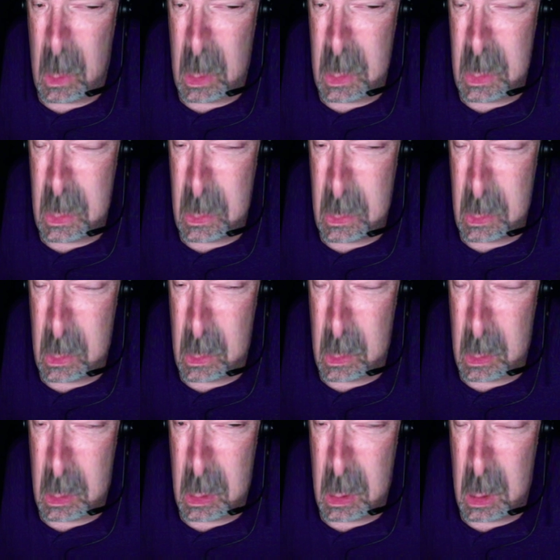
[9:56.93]
to your
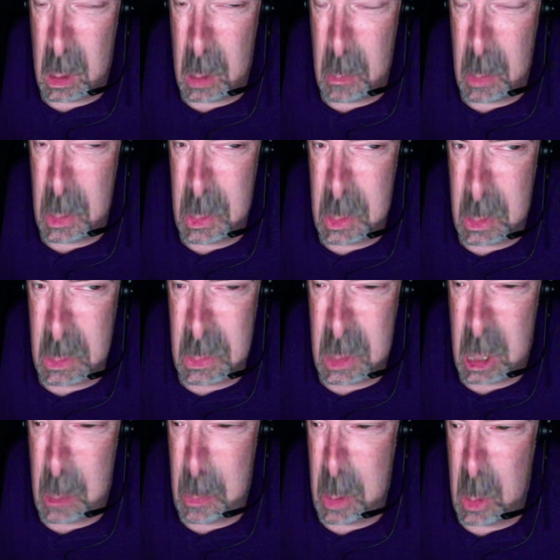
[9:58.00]
um, insurance
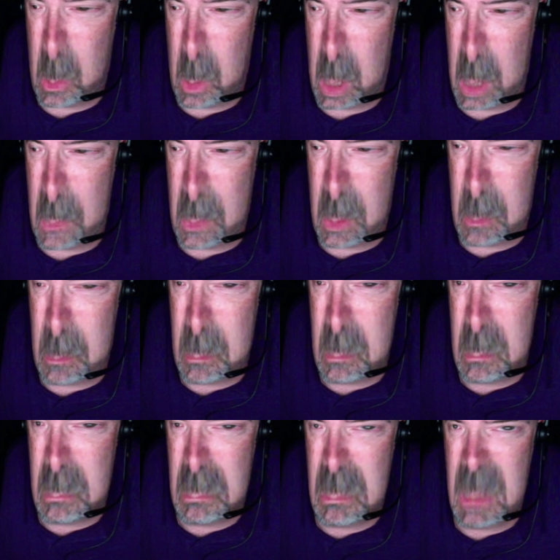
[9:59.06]
company or whatever,
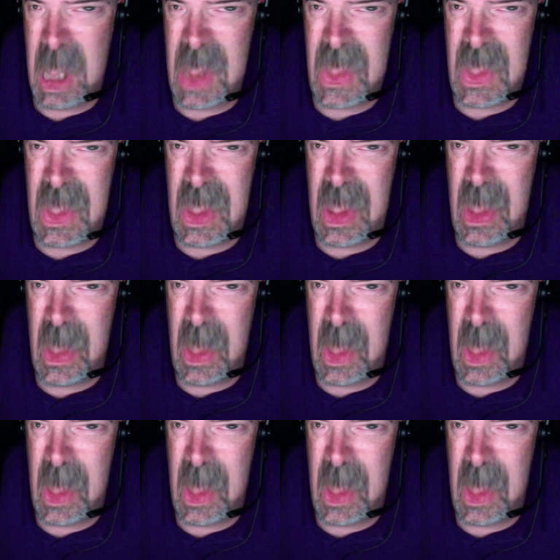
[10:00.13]
listen to who you're